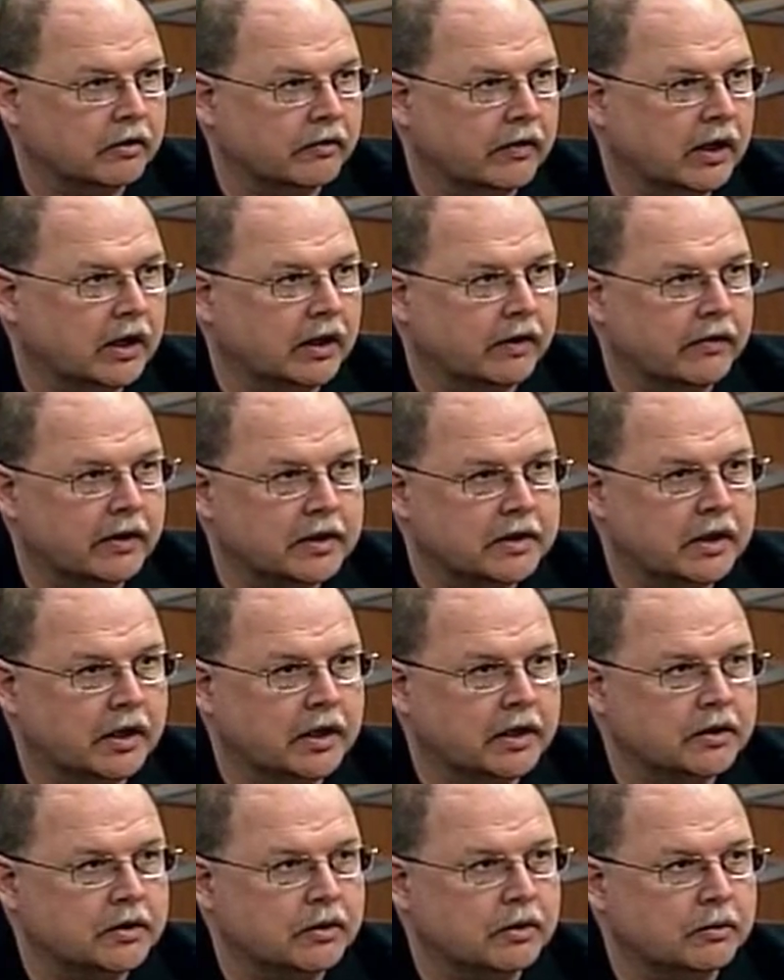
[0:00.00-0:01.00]
Viali
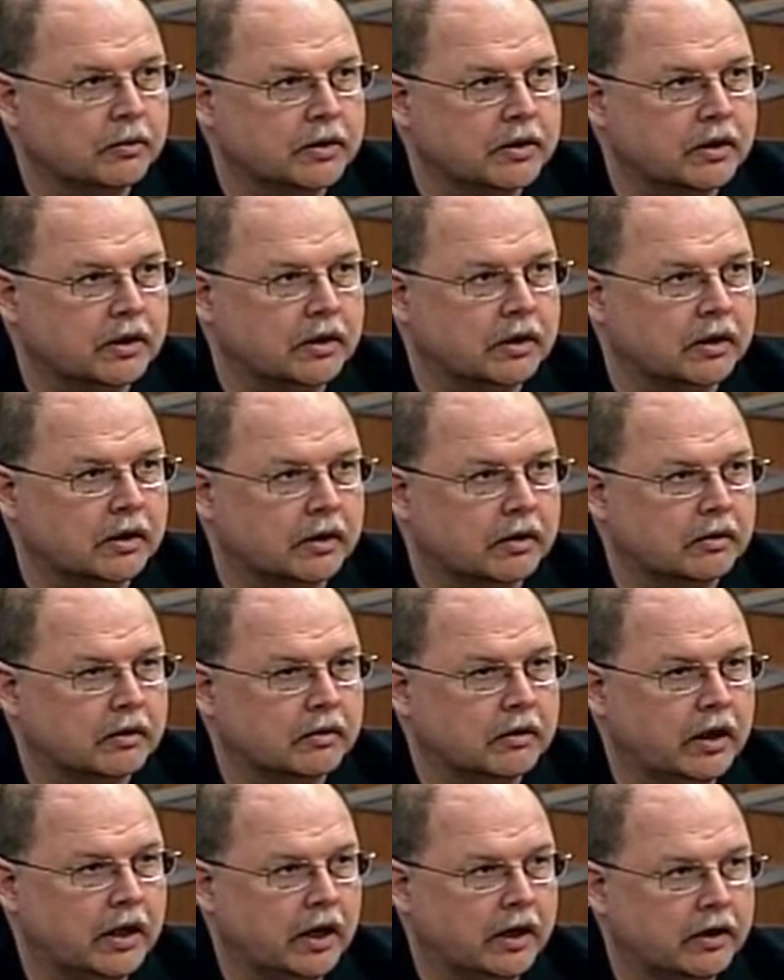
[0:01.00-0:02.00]
Vasquez, who was the
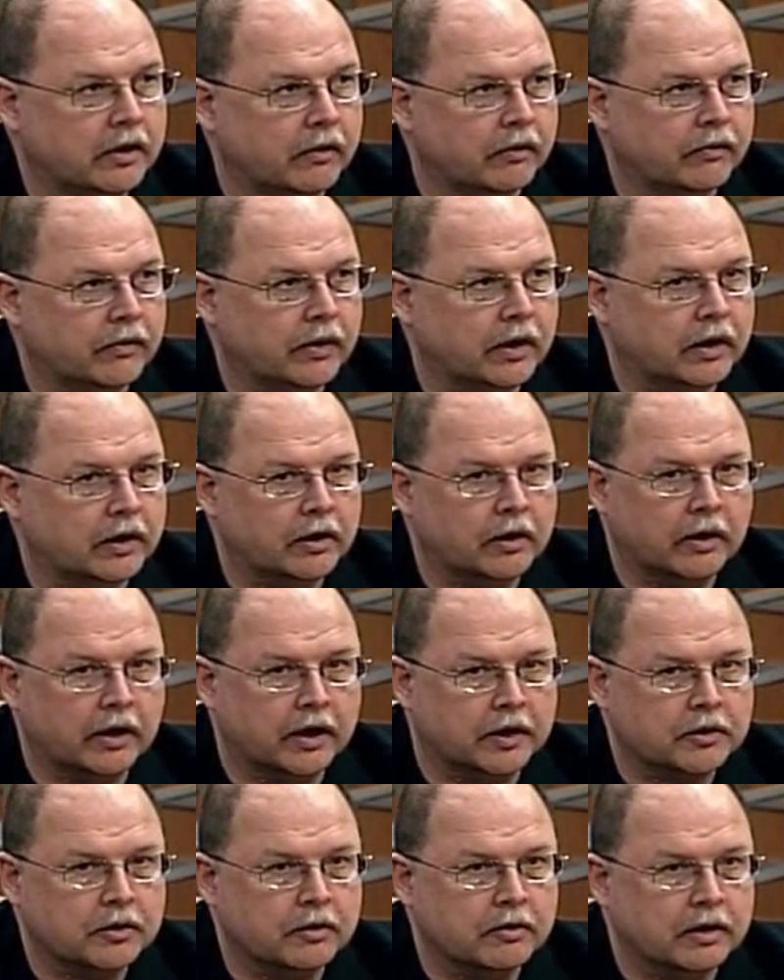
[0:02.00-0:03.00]
head of
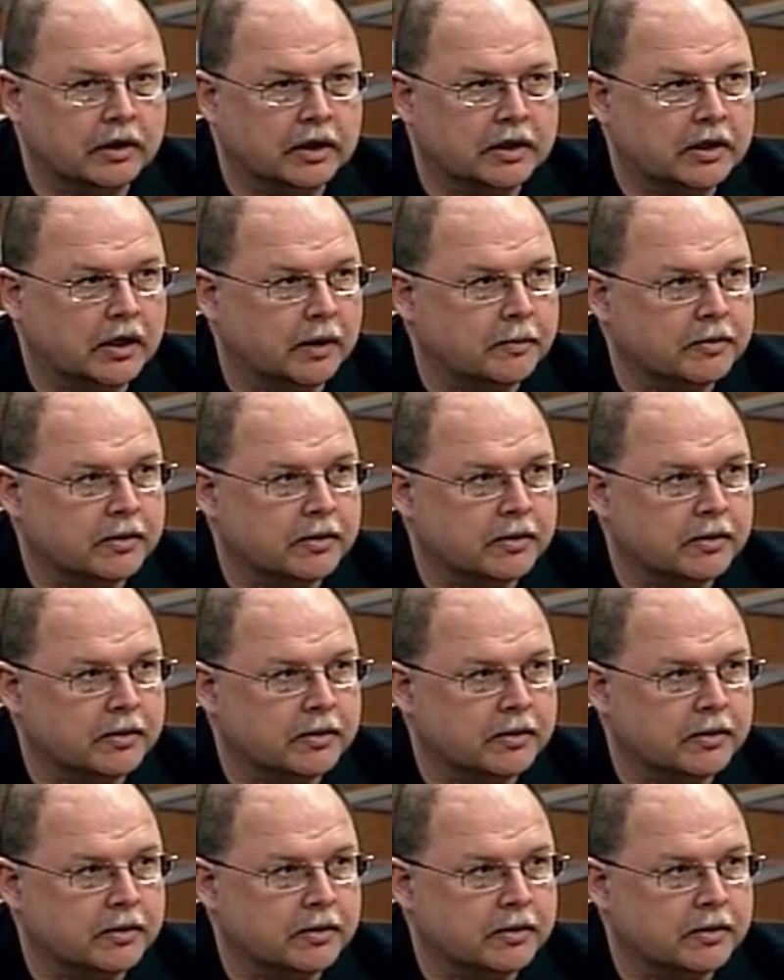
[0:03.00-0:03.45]
cardiac surgery at the time,